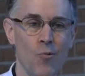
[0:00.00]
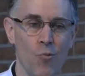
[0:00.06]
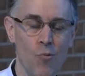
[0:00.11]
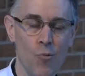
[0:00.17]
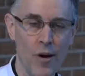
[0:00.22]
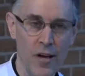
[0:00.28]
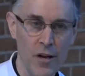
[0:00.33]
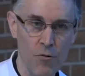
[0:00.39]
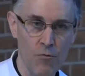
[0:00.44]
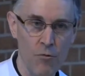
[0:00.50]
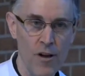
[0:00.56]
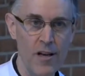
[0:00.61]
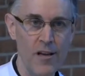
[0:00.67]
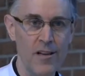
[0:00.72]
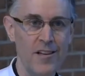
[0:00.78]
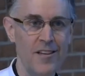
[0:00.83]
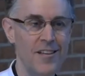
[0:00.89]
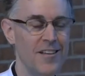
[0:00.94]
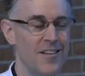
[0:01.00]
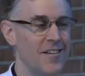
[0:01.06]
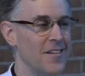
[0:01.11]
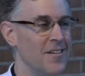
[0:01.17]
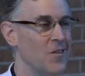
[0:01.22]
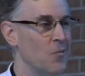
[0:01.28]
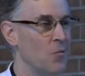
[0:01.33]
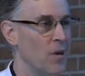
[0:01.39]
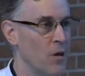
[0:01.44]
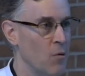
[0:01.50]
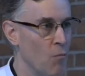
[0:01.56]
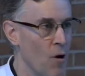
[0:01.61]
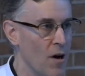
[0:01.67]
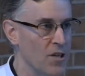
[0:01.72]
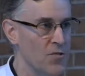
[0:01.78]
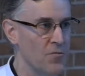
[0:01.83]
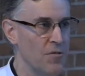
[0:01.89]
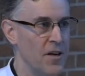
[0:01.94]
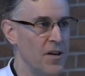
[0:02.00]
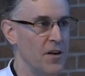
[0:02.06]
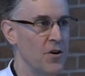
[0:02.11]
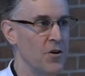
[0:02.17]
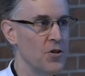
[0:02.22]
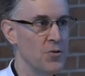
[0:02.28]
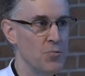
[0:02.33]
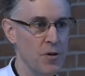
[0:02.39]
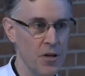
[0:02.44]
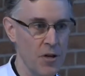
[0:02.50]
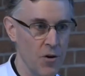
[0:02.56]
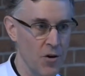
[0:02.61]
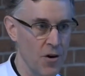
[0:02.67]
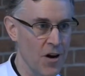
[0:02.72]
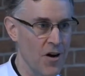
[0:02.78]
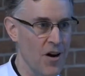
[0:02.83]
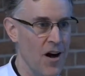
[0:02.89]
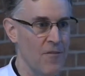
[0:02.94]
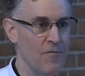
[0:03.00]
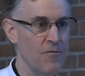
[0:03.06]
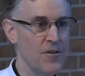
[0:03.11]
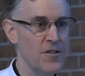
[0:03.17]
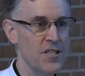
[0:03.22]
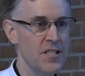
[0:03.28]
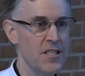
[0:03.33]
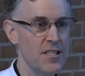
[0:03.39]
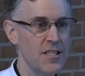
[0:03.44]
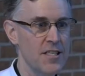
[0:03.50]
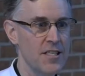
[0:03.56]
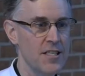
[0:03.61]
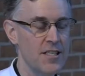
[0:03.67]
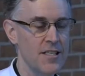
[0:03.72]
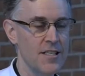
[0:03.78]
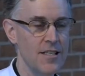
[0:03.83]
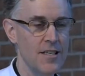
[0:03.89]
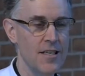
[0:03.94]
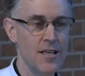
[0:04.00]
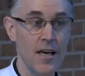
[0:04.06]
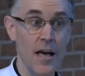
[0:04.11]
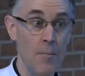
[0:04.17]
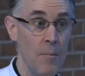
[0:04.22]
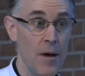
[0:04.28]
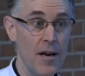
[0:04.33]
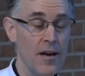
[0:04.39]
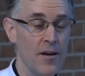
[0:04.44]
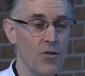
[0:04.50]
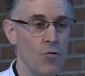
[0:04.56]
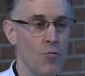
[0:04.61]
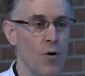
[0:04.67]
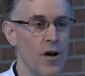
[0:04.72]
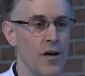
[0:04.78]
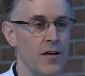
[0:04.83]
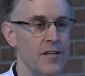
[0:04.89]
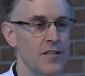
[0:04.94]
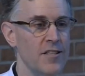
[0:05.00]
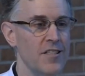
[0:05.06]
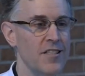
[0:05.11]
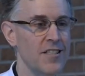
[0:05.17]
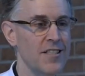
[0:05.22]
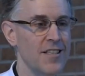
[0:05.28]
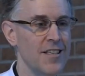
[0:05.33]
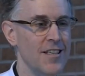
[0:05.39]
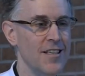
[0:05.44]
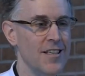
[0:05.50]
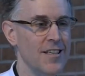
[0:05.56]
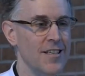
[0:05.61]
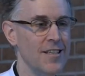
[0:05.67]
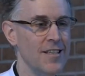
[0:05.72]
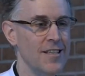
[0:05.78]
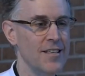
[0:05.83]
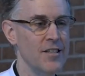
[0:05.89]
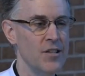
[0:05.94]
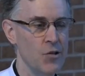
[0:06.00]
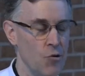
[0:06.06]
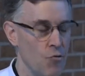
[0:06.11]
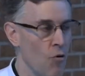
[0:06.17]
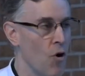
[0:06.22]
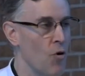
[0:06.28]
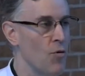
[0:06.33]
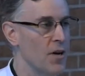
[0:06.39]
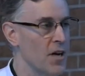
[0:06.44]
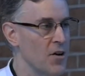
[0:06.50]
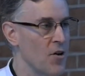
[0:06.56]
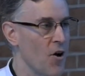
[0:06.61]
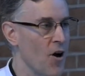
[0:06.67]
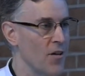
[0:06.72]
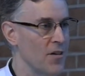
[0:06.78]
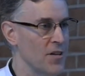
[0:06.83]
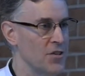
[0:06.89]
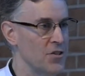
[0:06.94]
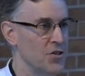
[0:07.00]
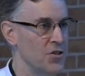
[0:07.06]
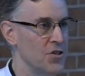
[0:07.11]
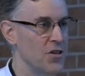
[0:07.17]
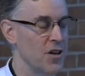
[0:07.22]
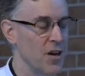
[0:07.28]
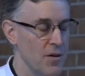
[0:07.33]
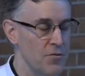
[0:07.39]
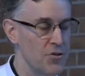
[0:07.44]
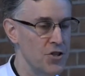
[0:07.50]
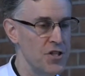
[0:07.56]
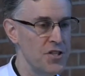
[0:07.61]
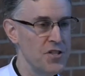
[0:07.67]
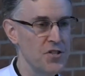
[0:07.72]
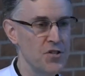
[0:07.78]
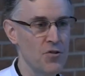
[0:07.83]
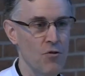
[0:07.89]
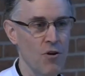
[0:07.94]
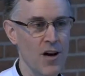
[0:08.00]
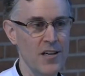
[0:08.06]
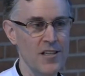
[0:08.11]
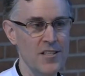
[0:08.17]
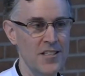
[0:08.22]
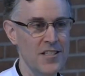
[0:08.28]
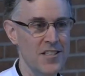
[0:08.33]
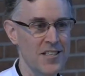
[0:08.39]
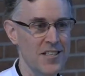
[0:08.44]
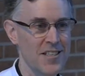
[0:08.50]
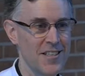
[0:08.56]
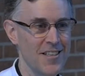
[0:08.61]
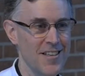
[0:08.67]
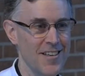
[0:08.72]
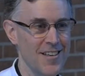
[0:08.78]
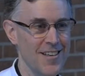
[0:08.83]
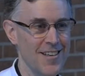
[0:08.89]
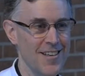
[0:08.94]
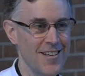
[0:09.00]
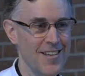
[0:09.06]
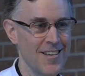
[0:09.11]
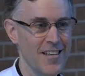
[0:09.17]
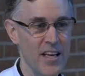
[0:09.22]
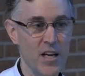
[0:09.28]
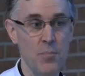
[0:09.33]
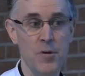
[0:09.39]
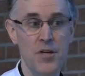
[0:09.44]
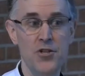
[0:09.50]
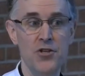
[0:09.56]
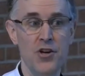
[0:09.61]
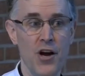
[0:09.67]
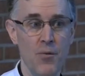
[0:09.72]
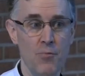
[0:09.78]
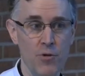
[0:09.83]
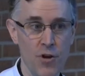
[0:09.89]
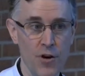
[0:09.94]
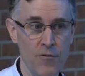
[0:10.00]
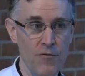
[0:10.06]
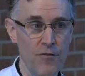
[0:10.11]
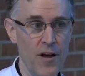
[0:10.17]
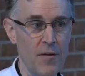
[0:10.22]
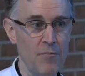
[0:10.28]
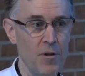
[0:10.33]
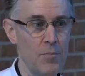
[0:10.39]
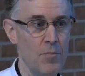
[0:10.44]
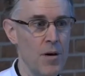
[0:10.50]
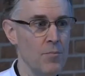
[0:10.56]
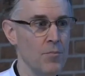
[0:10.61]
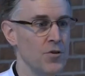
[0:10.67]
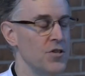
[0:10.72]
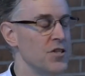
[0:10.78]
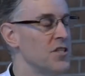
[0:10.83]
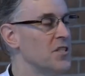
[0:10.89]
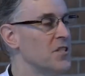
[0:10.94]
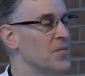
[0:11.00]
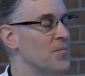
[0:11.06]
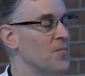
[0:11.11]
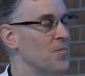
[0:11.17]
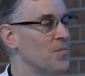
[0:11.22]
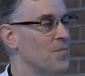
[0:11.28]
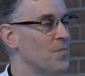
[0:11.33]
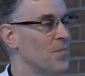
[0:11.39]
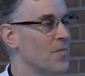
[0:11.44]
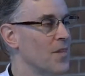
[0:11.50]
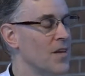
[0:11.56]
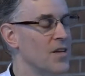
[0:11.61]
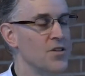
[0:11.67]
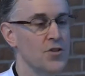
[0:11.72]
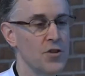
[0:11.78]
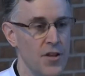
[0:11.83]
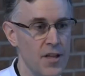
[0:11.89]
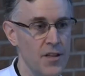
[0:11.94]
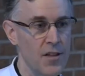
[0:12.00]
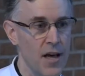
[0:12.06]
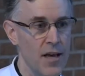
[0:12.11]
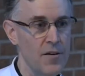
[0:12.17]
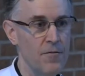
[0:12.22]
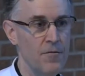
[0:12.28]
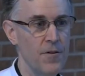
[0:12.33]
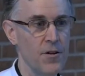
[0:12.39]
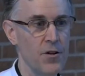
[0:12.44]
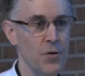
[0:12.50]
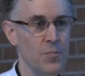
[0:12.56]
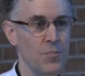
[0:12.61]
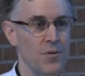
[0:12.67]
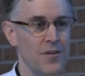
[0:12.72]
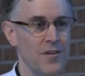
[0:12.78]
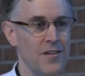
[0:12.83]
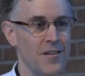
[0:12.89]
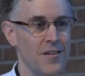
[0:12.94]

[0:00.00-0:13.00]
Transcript: We can read, we can watch videos, we can go to conferences, and many other ways to grow in a knowledge of Jesus Christ that can be shared with our family members so that, like Philip,